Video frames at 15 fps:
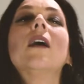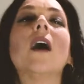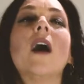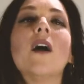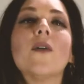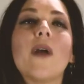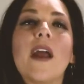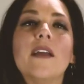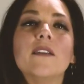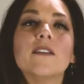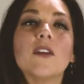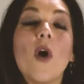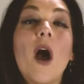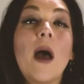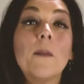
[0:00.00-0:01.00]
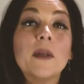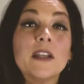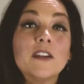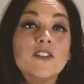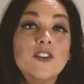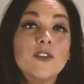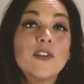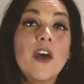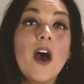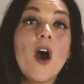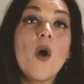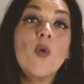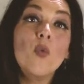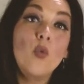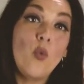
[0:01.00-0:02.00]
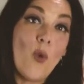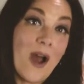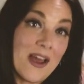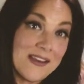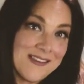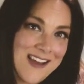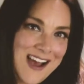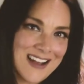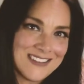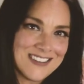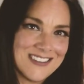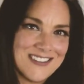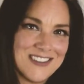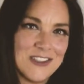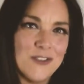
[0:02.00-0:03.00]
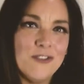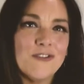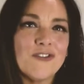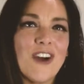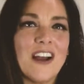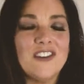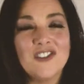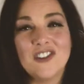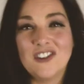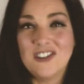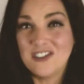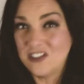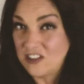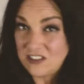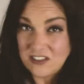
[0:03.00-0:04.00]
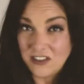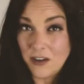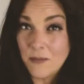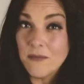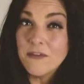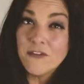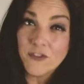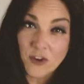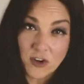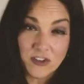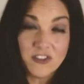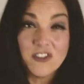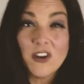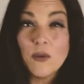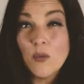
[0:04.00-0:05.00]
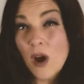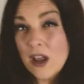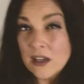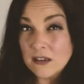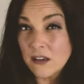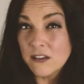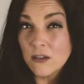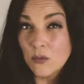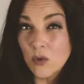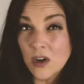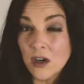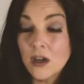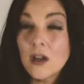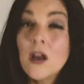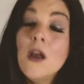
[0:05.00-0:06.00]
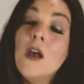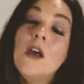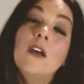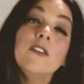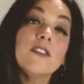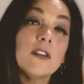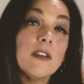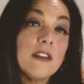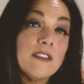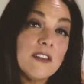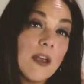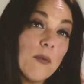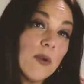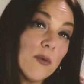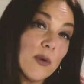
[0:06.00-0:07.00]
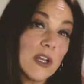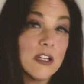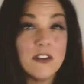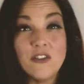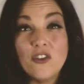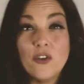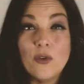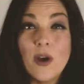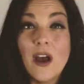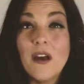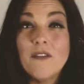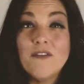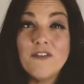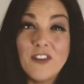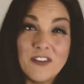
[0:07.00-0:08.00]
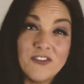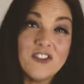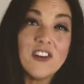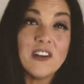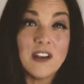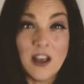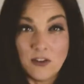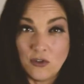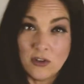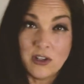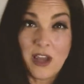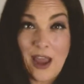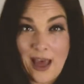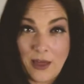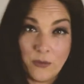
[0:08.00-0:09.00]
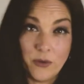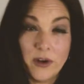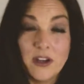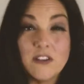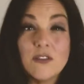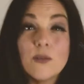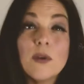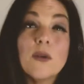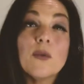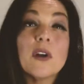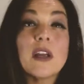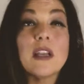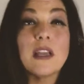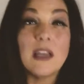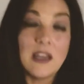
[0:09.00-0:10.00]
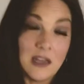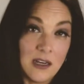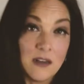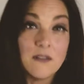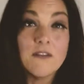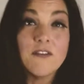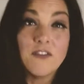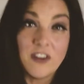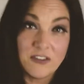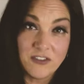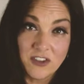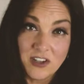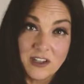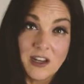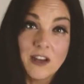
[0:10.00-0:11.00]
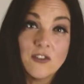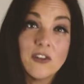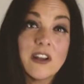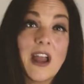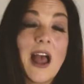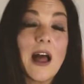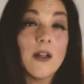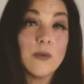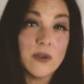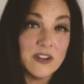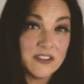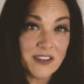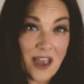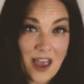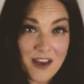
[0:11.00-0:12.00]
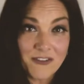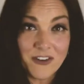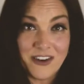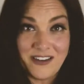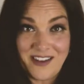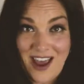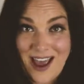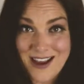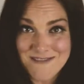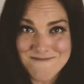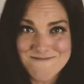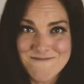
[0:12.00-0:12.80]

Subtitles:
All right, so I'm going to do the what not to do freshest system first and why it doesn't work. So let's say we were going to do 1,500 calories. We were going to eat 1,500 calories every day.